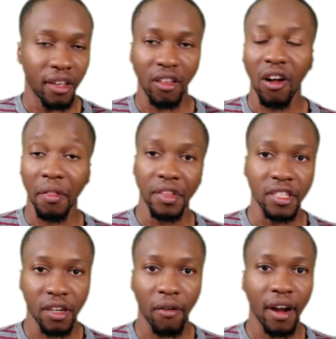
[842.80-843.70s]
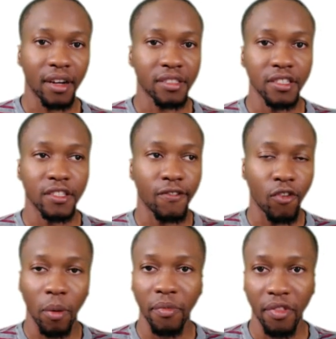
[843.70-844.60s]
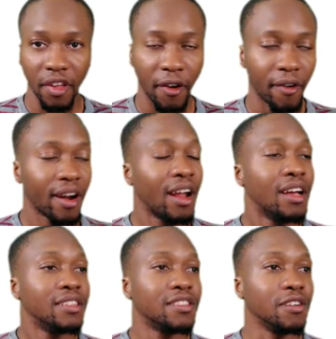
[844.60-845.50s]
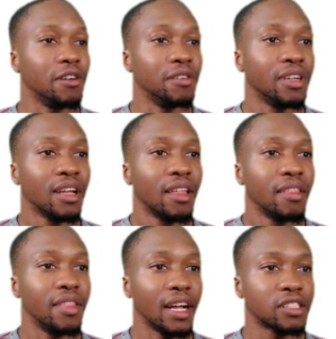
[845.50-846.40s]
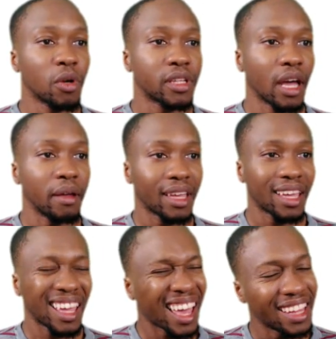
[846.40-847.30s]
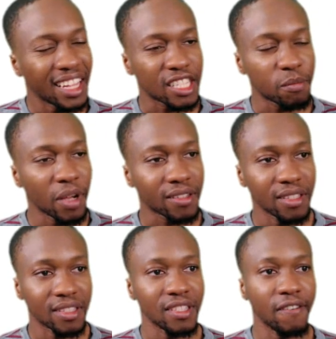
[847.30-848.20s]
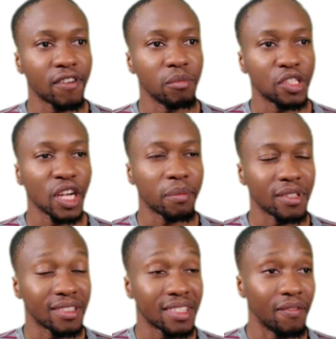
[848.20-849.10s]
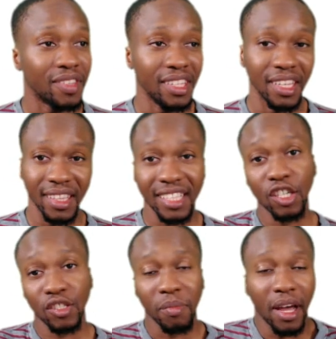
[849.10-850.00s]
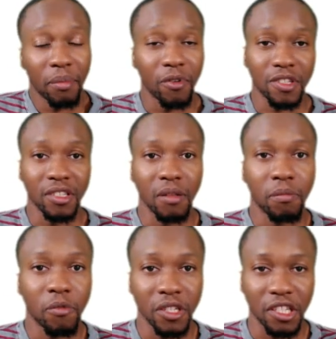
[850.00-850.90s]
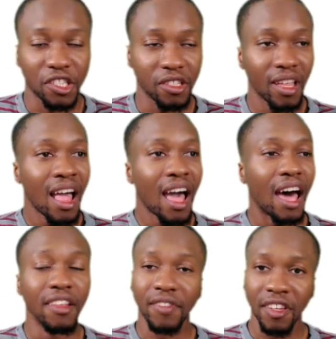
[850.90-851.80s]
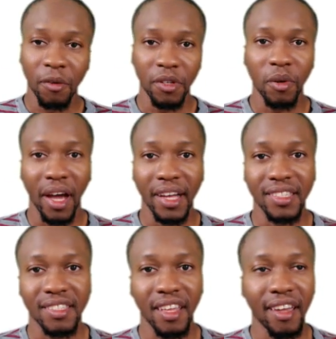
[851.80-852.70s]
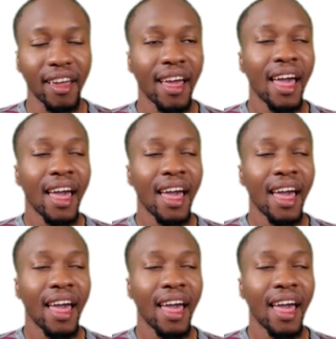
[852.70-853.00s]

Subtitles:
and all of these characters from there. So that's what I can expect to see from chapter 78. That's just my personal prediction. I'd love to hear what you guys think.